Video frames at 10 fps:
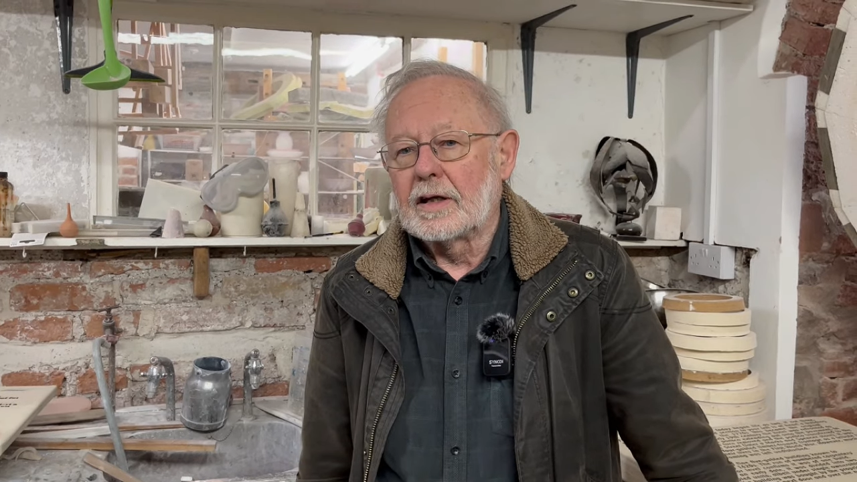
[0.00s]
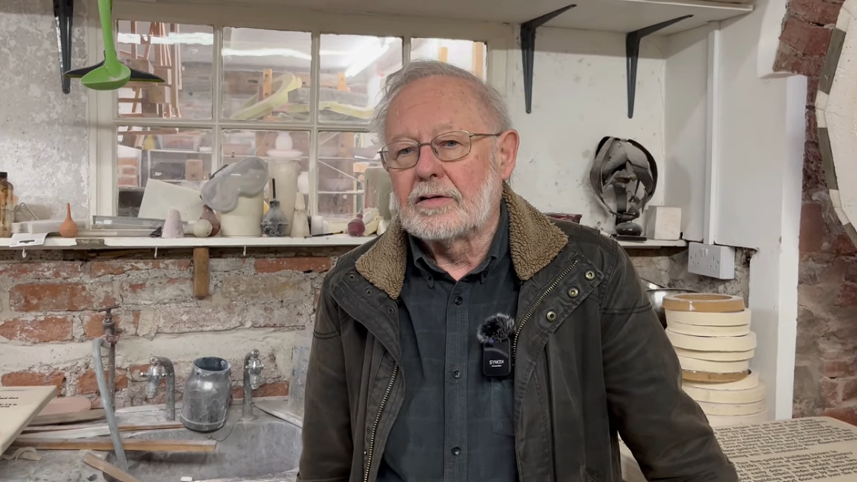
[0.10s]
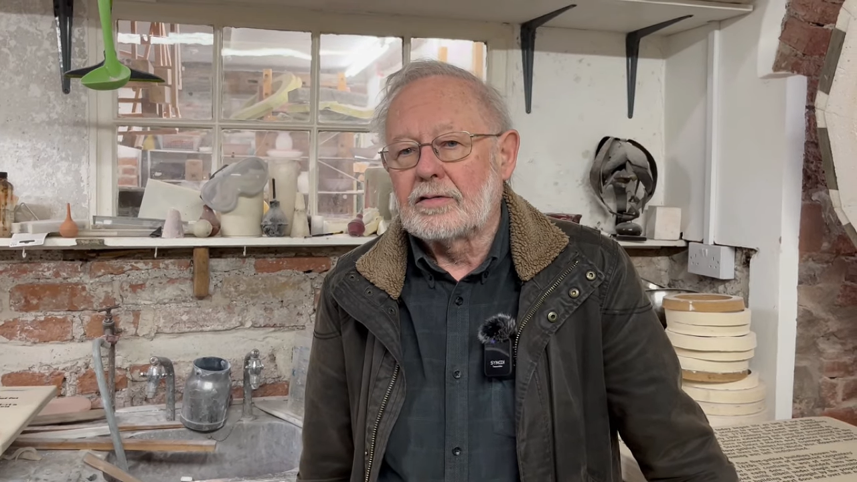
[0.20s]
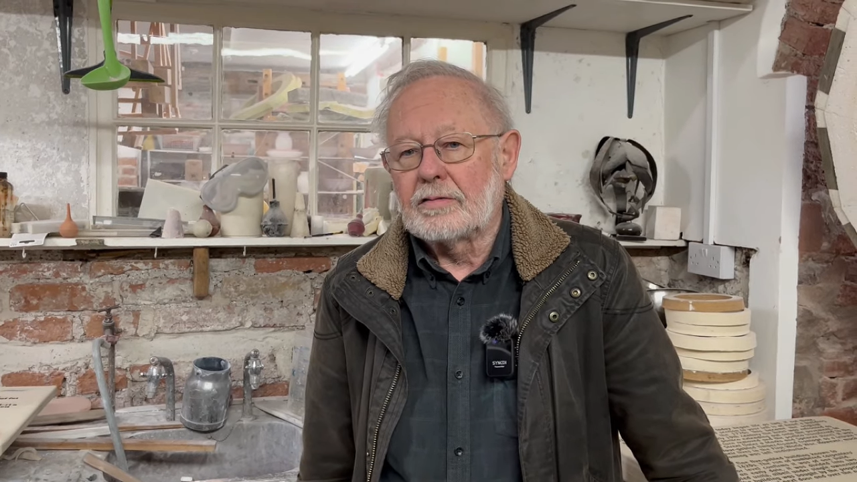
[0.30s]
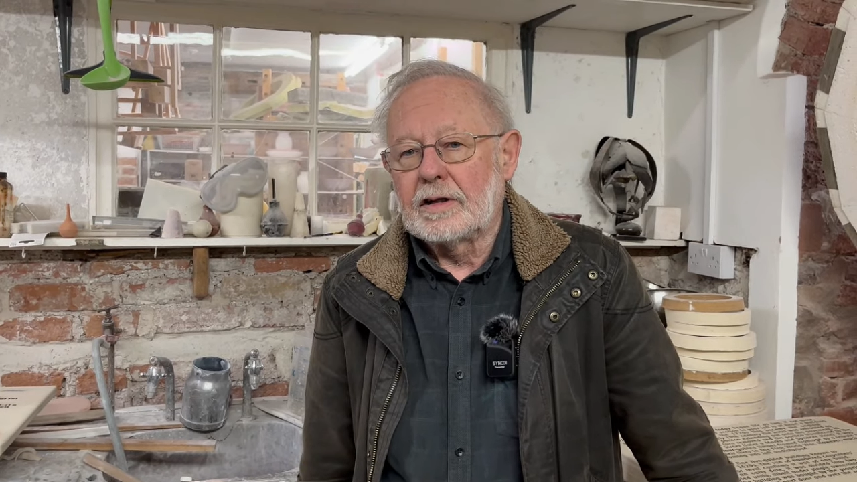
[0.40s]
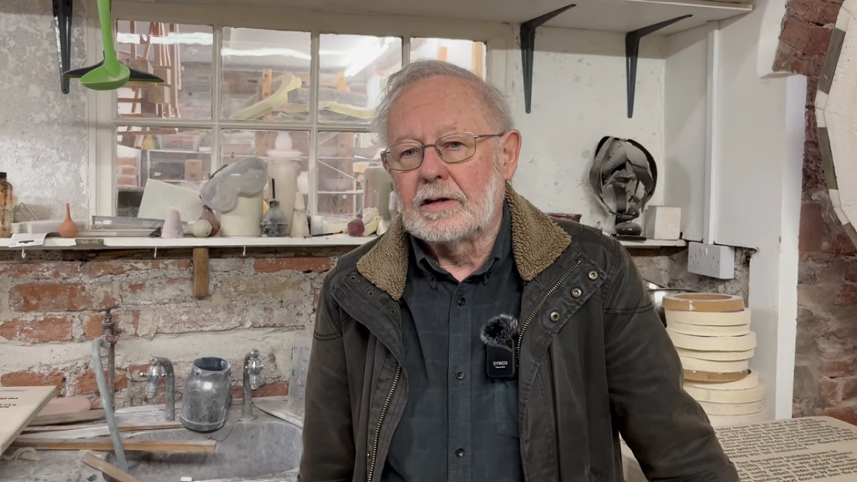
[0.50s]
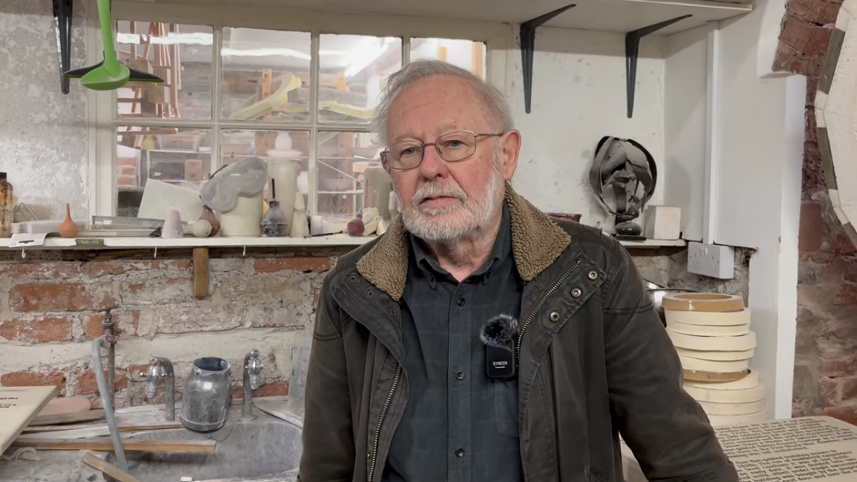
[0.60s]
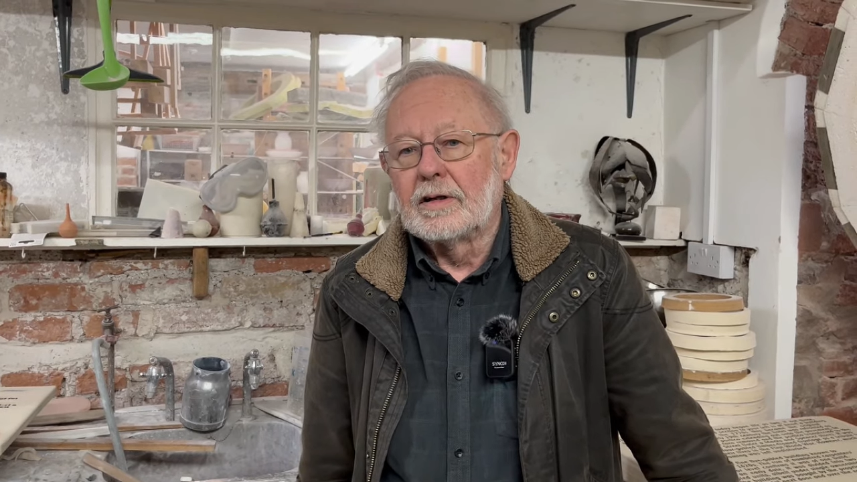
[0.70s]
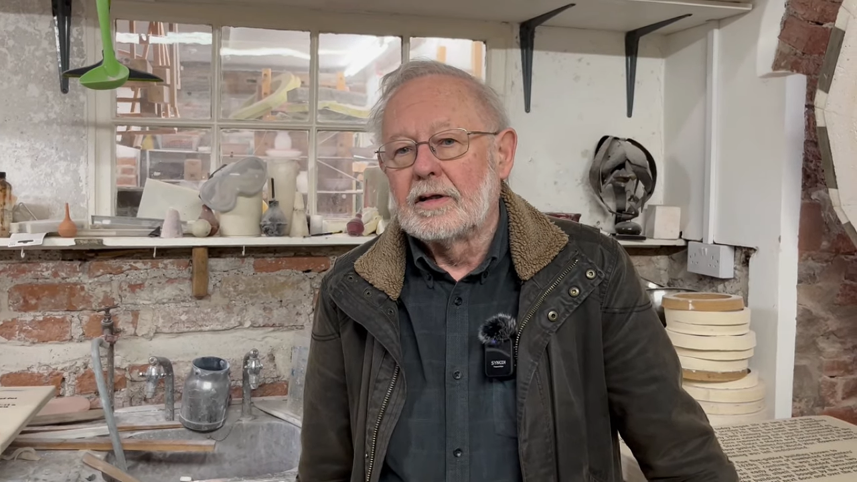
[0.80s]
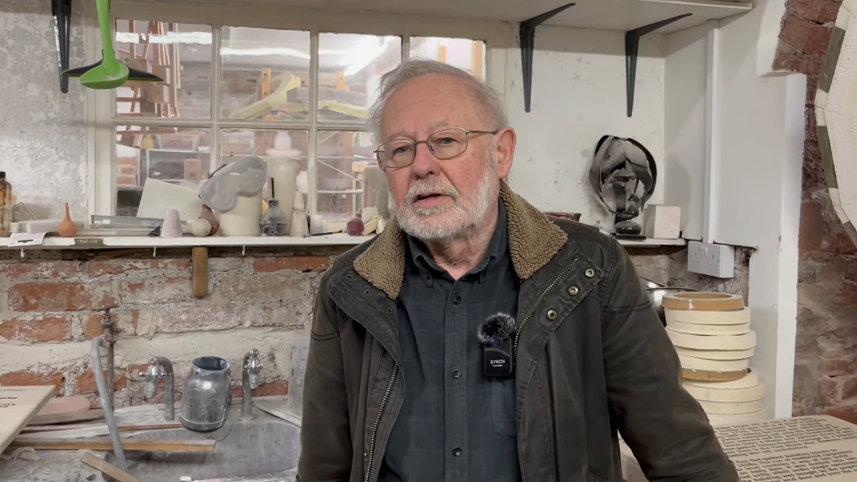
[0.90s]
history of
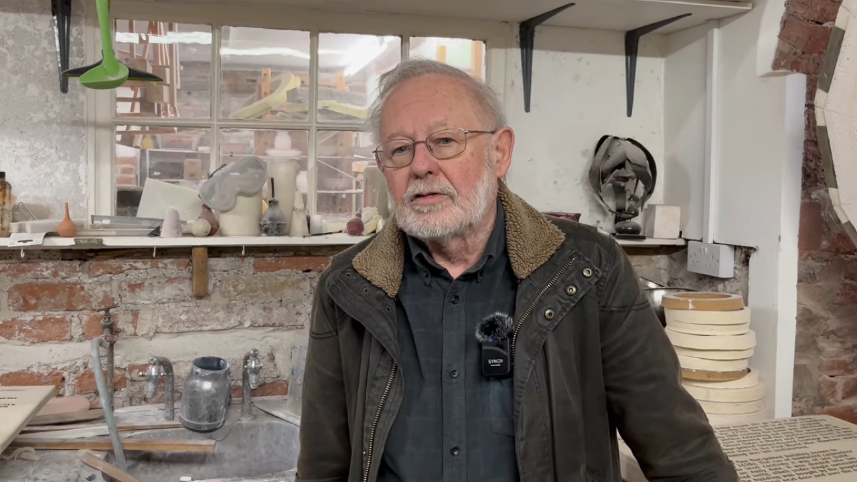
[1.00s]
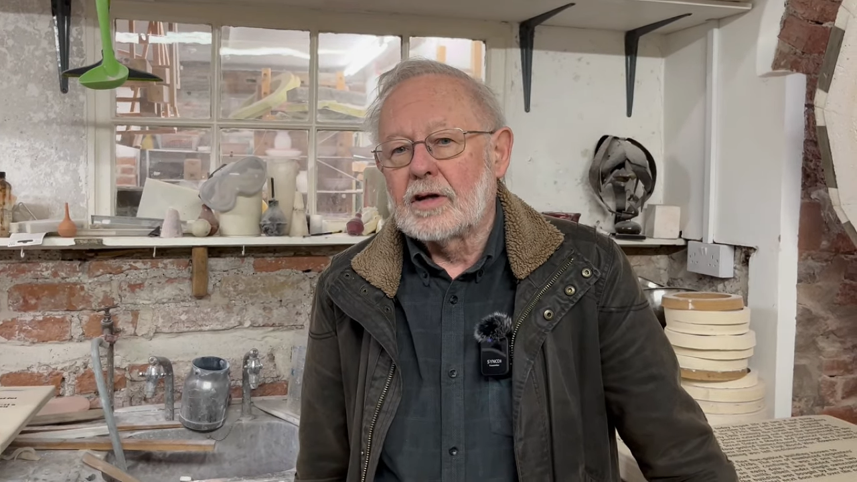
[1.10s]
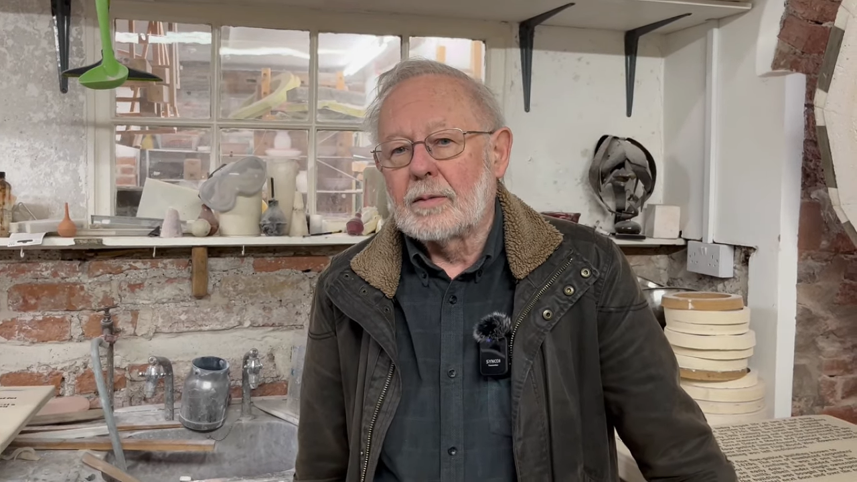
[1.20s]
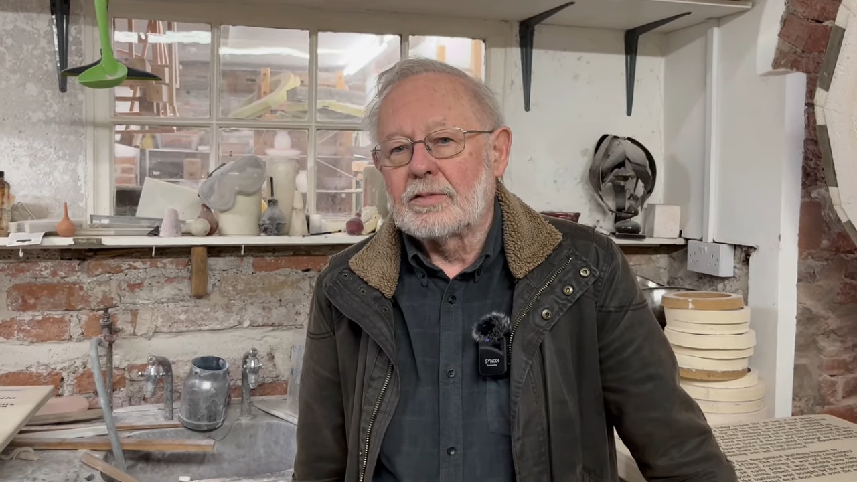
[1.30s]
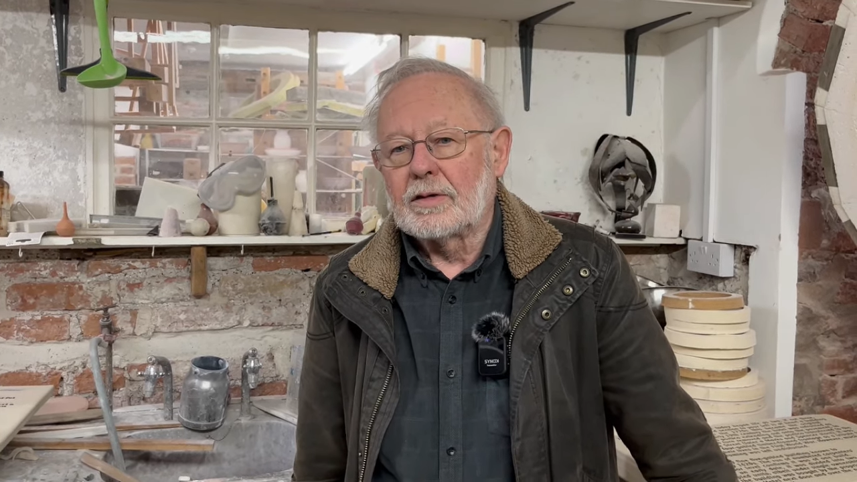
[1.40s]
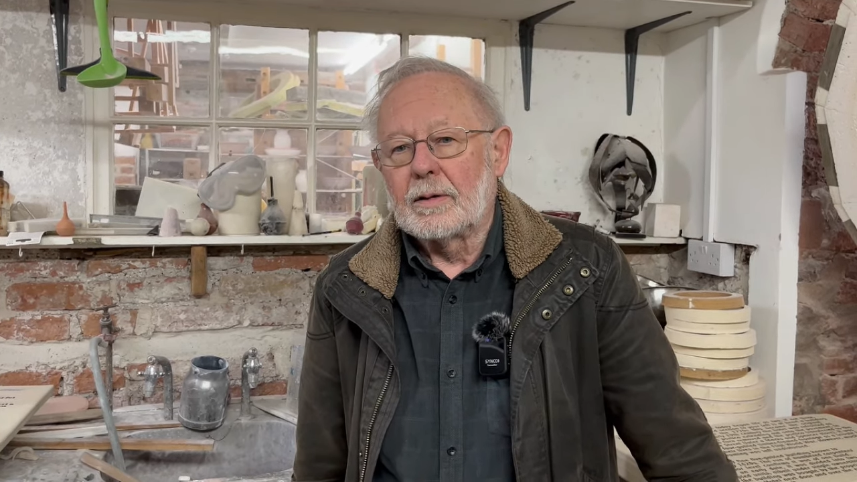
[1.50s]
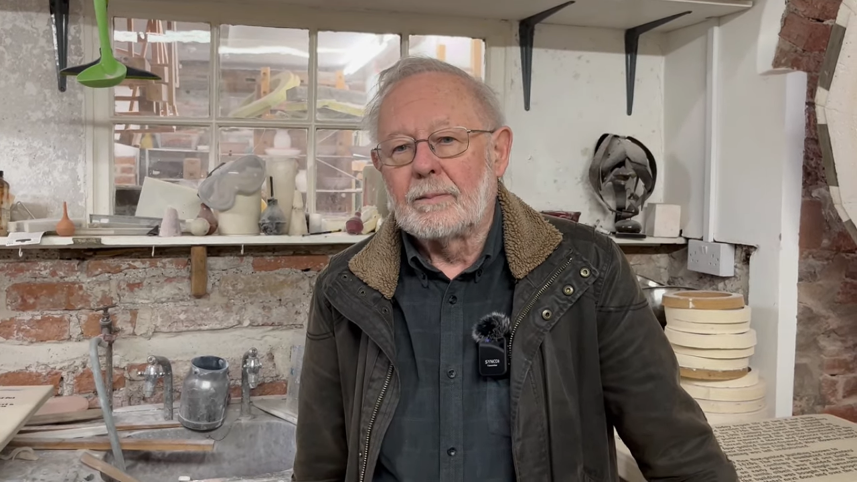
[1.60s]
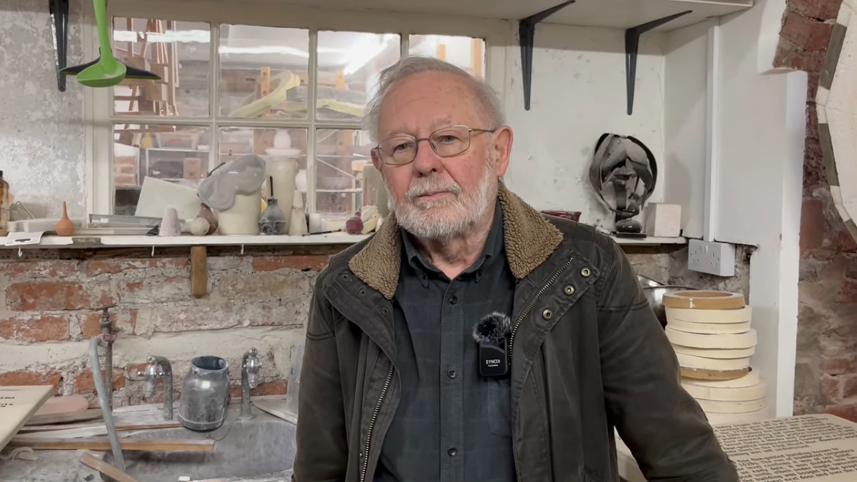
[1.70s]
Chepstow.